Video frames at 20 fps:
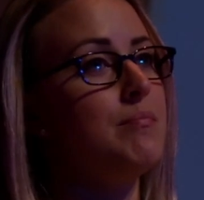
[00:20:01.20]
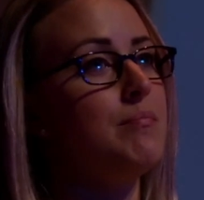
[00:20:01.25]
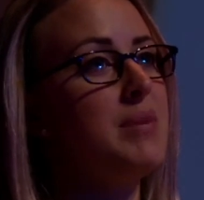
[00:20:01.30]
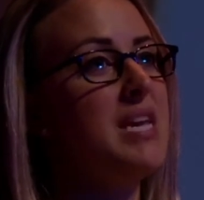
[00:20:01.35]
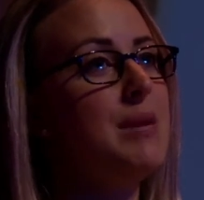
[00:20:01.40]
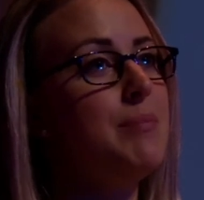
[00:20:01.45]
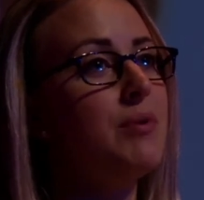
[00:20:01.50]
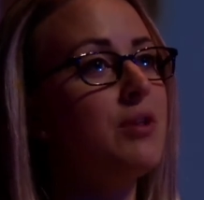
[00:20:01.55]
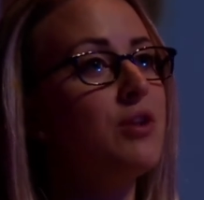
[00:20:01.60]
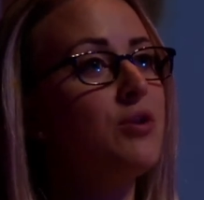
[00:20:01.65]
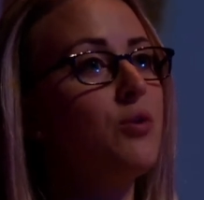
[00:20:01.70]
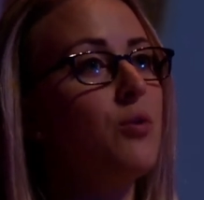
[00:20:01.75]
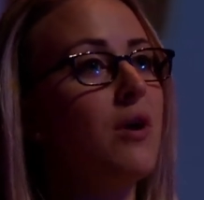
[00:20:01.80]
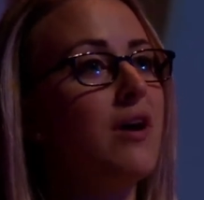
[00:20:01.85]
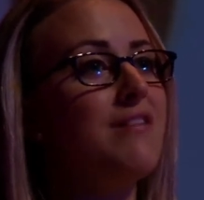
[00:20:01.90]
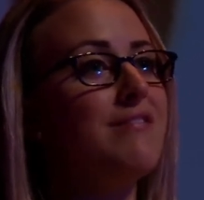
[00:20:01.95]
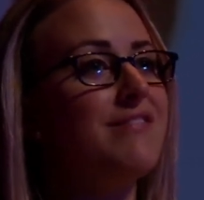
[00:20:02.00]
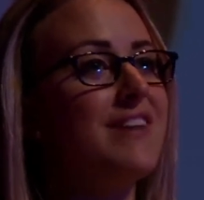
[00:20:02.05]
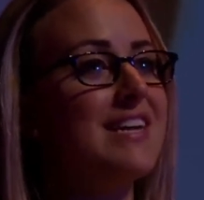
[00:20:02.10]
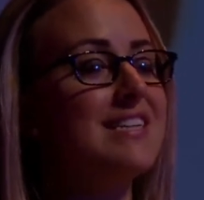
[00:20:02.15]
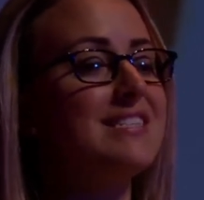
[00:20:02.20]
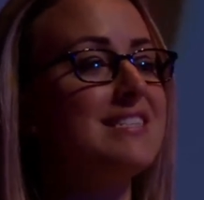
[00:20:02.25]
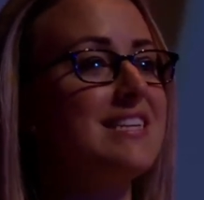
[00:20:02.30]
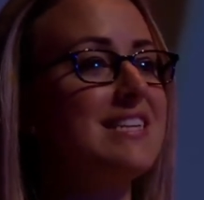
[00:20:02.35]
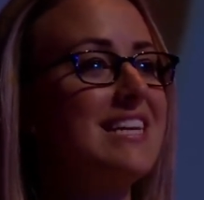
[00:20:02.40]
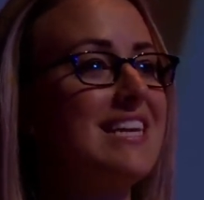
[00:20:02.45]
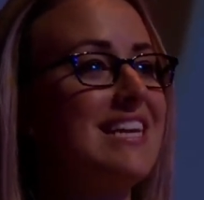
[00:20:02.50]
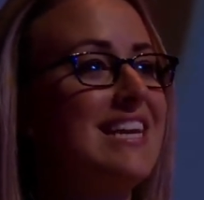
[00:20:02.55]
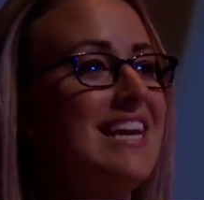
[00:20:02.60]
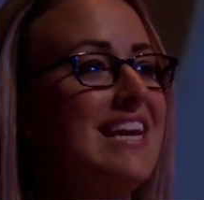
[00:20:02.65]
people who are invested
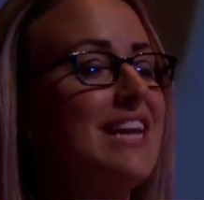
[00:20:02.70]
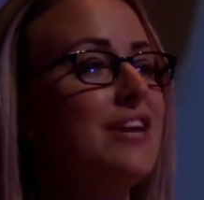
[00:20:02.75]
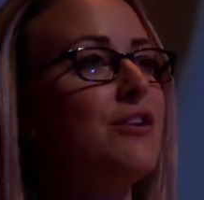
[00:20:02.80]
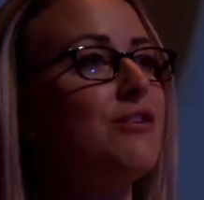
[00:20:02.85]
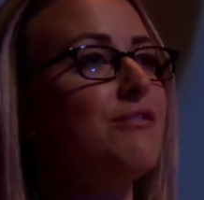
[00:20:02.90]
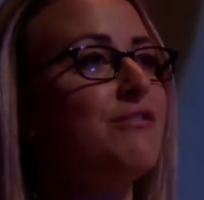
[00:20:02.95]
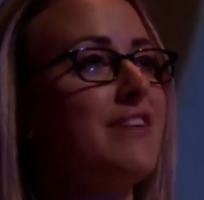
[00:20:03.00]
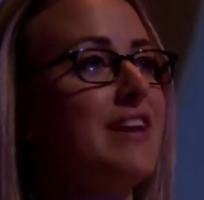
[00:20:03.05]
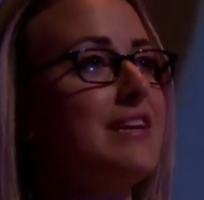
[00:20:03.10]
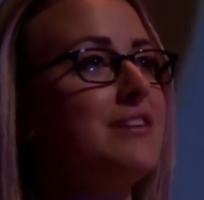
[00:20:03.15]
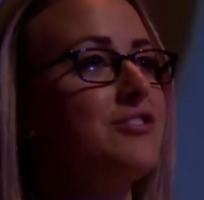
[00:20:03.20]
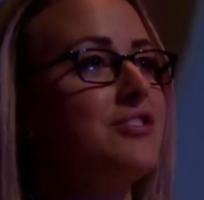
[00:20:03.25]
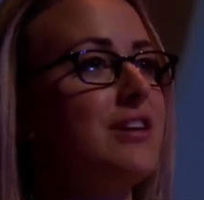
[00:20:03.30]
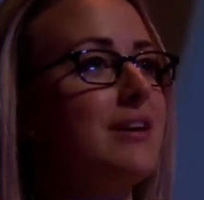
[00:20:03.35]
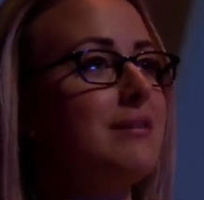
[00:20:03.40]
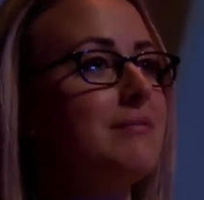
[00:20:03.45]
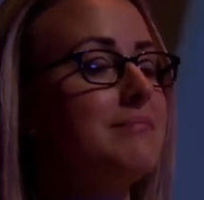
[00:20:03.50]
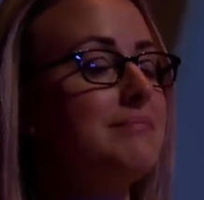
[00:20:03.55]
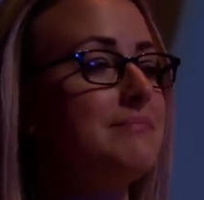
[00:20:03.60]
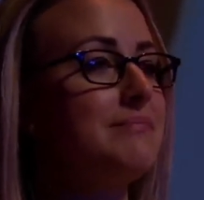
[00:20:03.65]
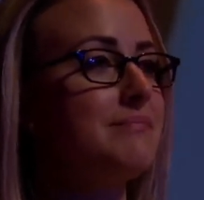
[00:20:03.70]
in innovation.